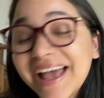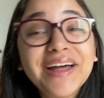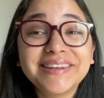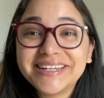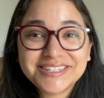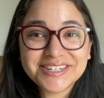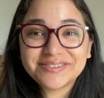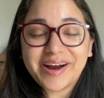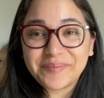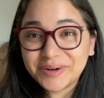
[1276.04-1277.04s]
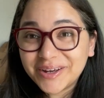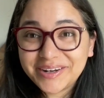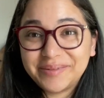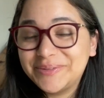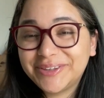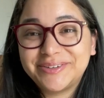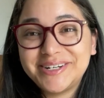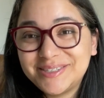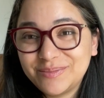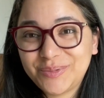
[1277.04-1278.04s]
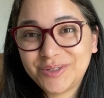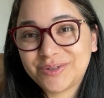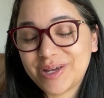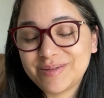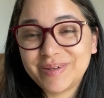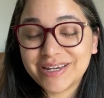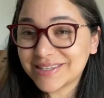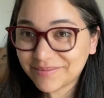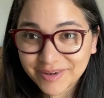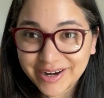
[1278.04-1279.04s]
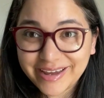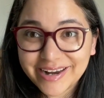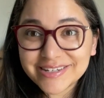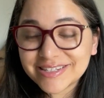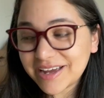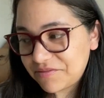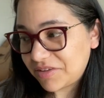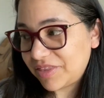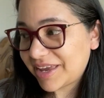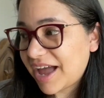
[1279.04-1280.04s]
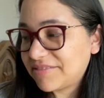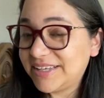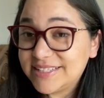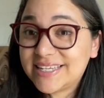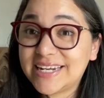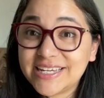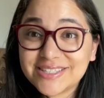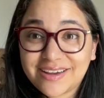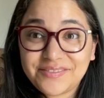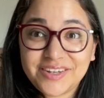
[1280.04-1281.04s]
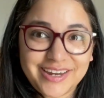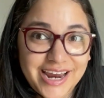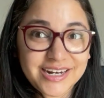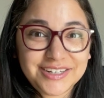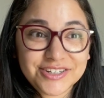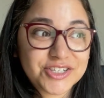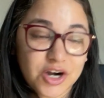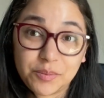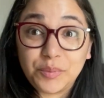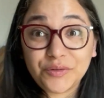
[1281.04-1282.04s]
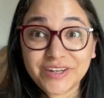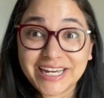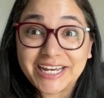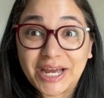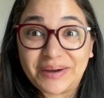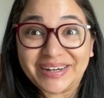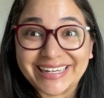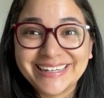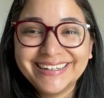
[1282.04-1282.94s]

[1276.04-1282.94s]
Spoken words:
Let's just wrap her on up with 3 simple joys because I'm running out of stuff and the caffeine's hitting, so I feel like I need to start moving and going.